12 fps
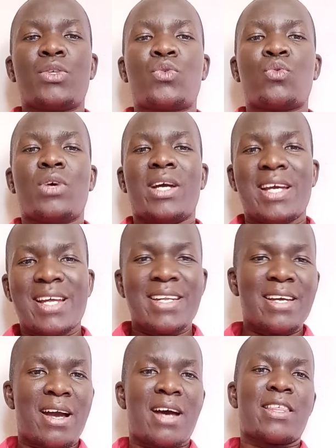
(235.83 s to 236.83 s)
to
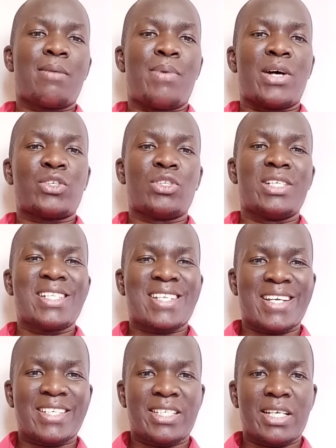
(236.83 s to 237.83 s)
any other person
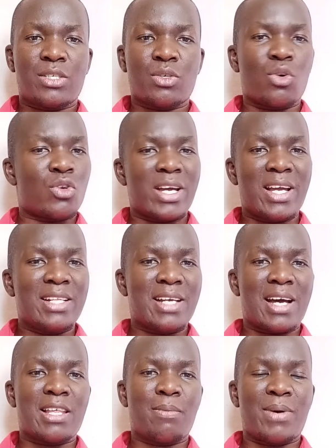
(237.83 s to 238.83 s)
interested or any
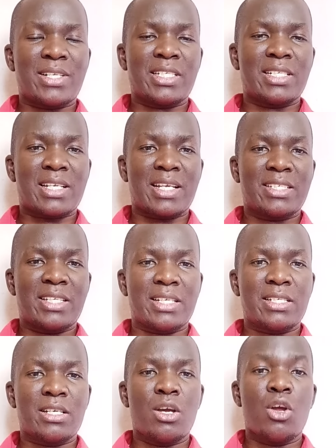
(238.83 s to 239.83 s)
other party interested,